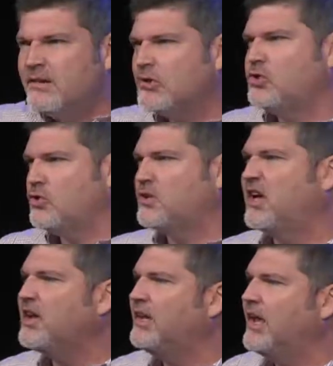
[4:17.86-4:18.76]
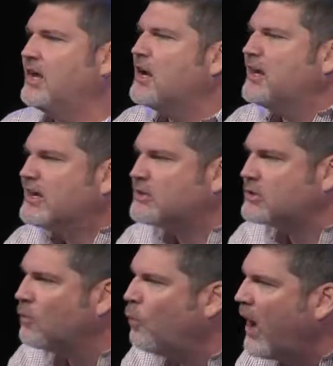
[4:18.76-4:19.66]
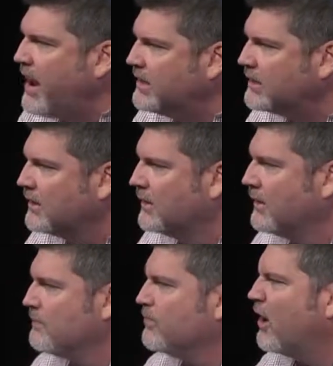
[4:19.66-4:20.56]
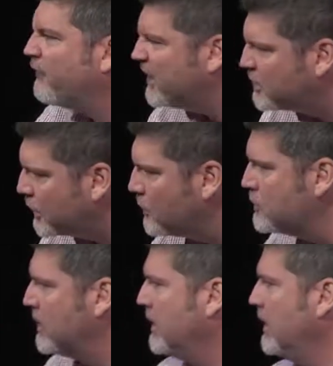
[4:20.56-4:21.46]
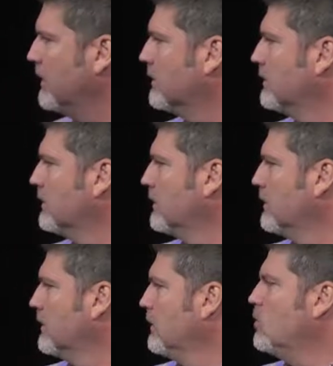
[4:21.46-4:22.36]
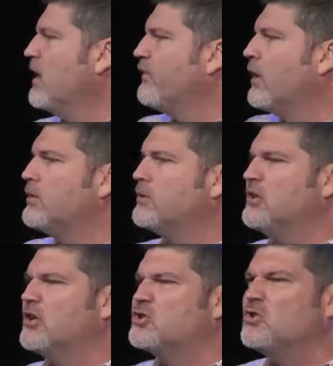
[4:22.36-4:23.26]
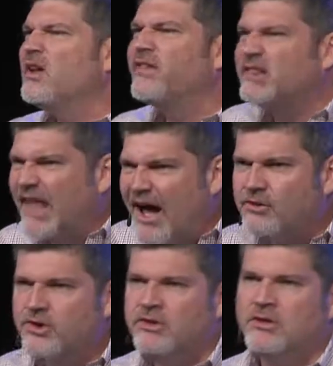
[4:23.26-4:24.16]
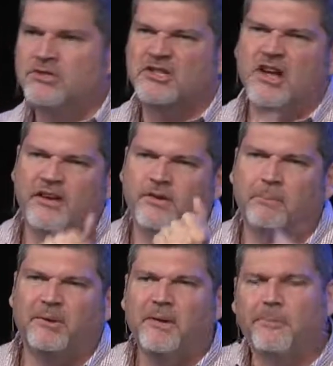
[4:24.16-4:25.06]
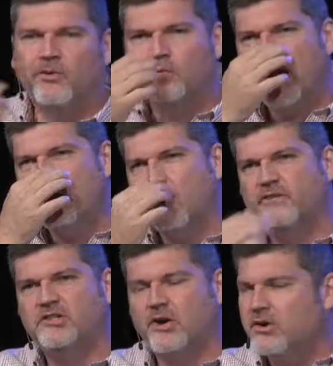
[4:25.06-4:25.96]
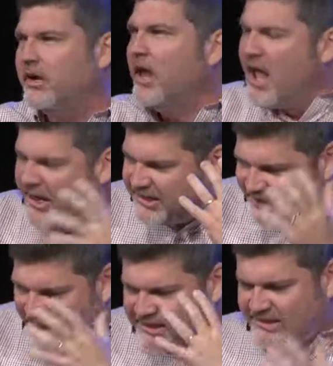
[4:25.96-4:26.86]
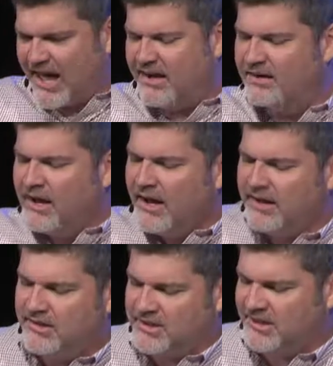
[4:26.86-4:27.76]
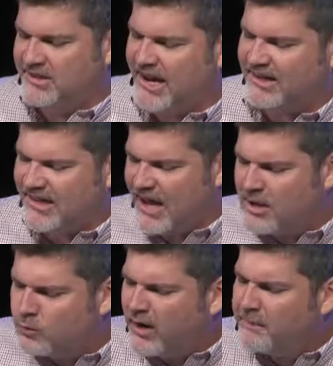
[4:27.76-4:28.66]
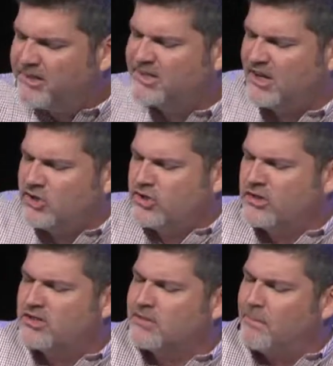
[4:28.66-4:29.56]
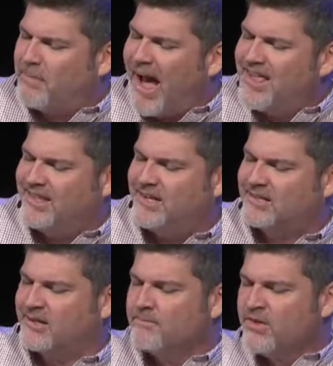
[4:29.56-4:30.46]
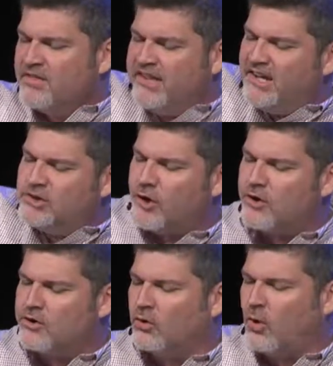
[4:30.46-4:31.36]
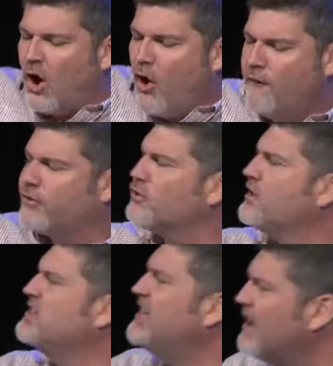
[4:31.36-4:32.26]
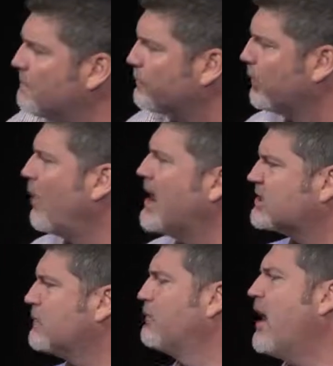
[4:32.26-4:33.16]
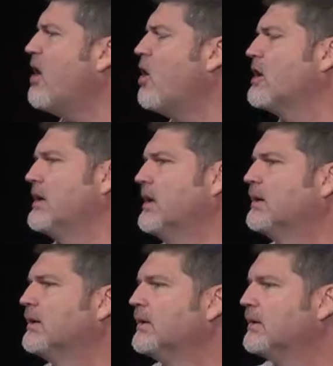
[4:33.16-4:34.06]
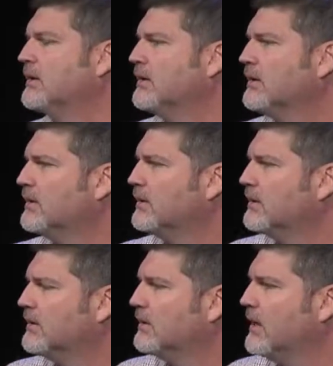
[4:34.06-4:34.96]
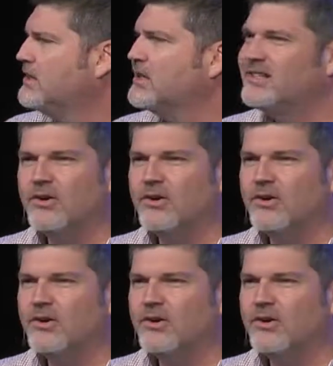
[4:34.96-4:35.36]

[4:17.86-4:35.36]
that you can get against the weight of eternity. You live 100 years, you live 1,000 years. It's not even a bleep on the radar of eternity. And he takes that and he does the second thing. He repositions by this the eternal over the temporal as the priority. He says, So